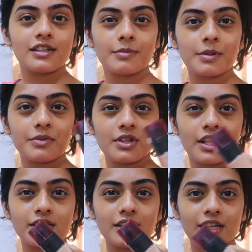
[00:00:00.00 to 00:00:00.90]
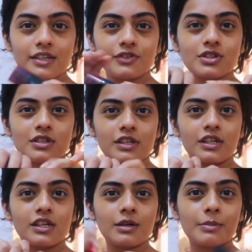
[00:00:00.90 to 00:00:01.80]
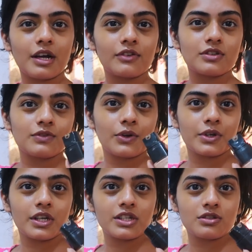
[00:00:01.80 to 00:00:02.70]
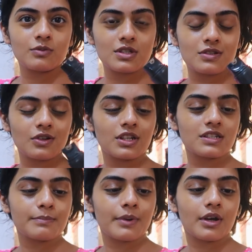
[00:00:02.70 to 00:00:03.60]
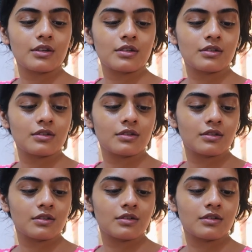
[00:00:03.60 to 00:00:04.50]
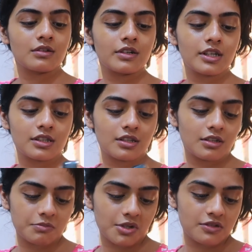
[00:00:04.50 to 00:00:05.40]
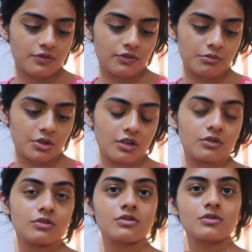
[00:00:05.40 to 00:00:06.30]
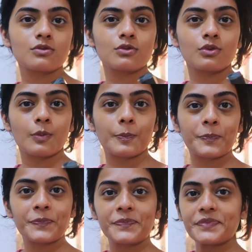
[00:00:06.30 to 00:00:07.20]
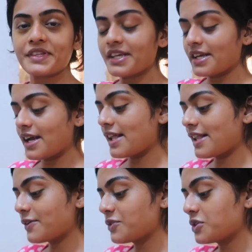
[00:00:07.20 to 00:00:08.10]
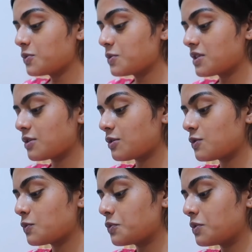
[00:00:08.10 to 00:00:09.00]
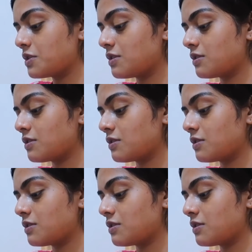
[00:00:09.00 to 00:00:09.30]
Remember that day I used clean up, I have this foundation which is gonna expire in like 3 months from now, so I'll have to use it soon.